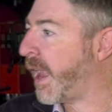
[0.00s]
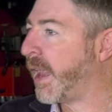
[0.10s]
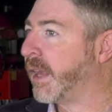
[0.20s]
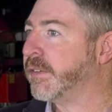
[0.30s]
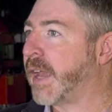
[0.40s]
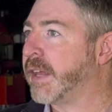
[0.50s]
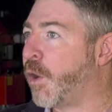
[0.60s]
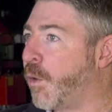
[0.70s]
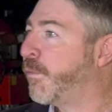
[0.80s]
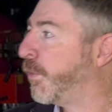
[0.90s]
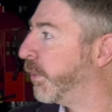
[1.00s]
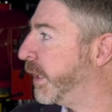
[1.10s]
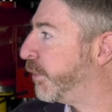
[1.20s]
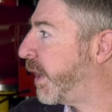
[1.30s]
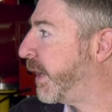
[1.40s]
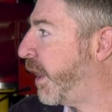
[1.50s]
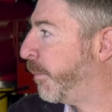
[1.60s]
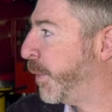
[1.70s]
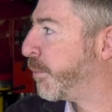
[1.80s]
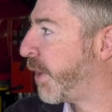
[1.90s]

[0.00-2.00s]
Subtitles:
and hopefully try to help them